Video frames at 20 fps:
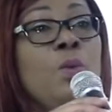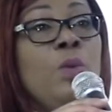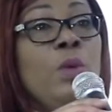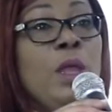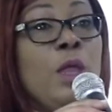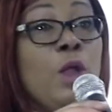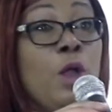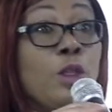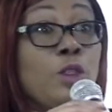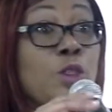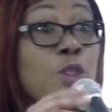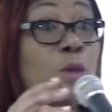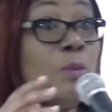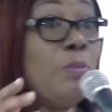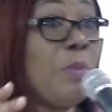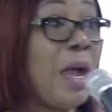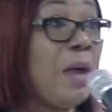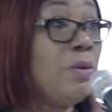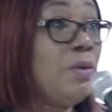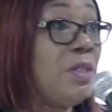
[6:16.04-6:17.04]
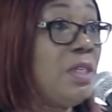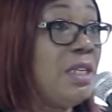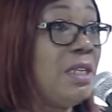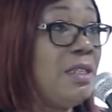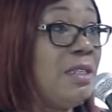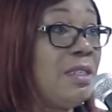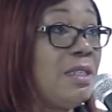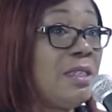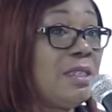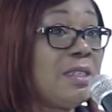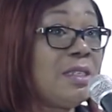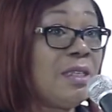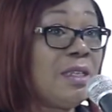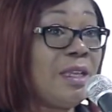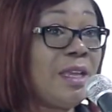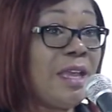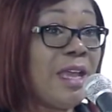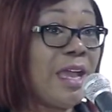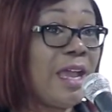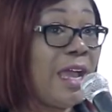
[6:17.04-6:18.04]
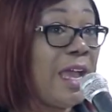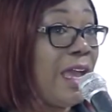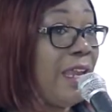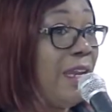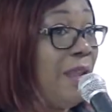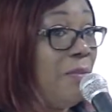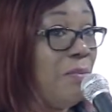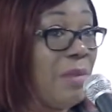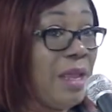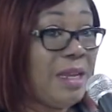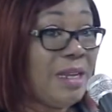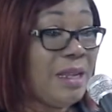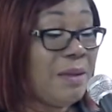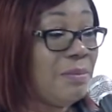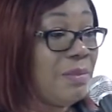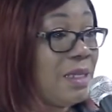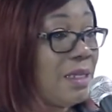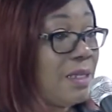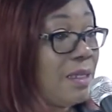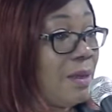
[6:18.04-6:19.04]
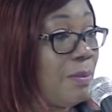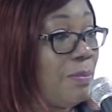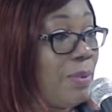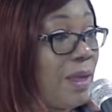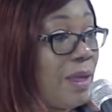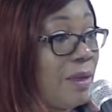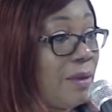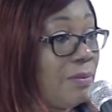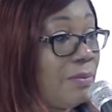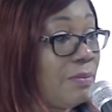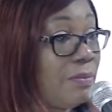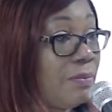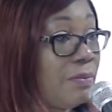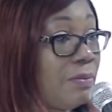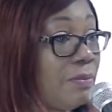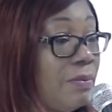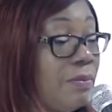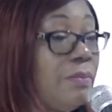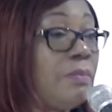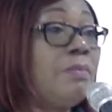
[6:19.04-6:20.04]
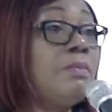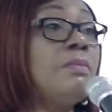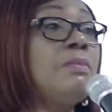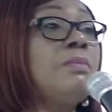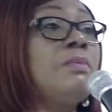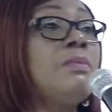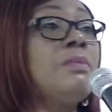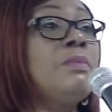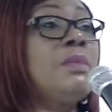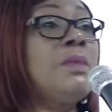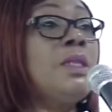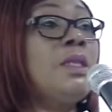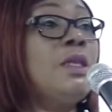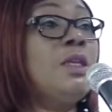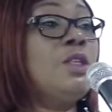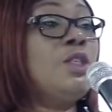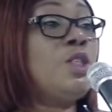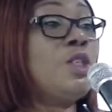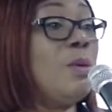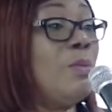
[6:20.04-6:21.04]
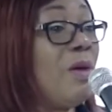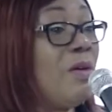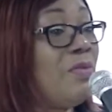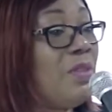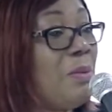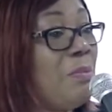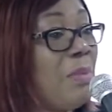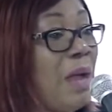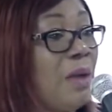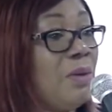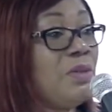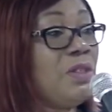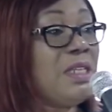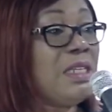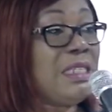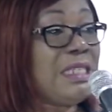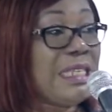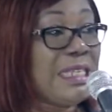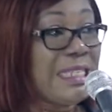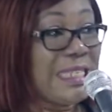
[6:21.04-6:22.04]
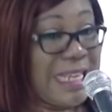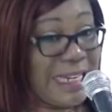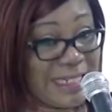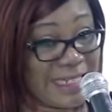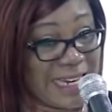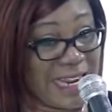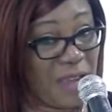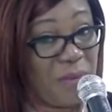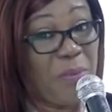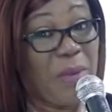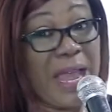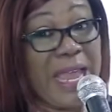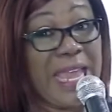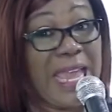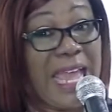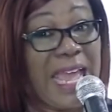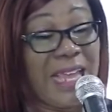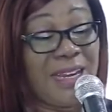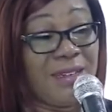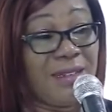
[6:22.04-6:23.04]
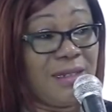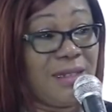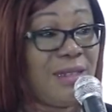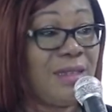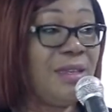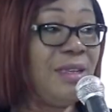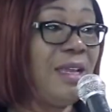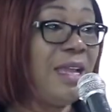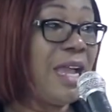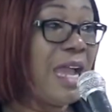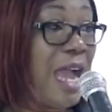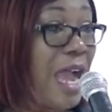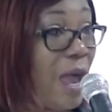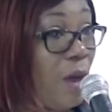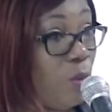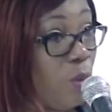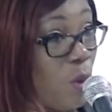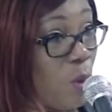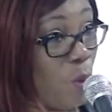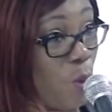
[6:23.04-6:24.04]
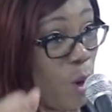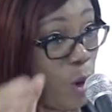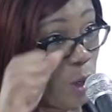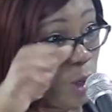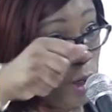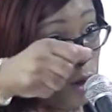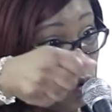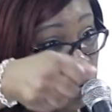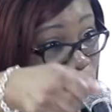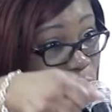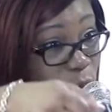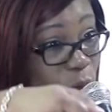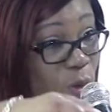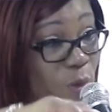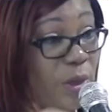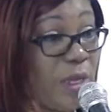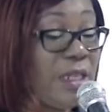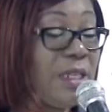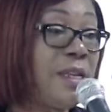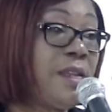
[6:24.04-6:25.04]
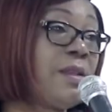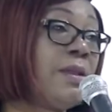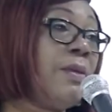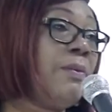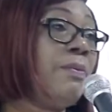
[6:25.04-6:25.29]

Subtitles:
We got to mountains and he made them disappear. Some of the mountains, he said, take my hand. I will walk you through it.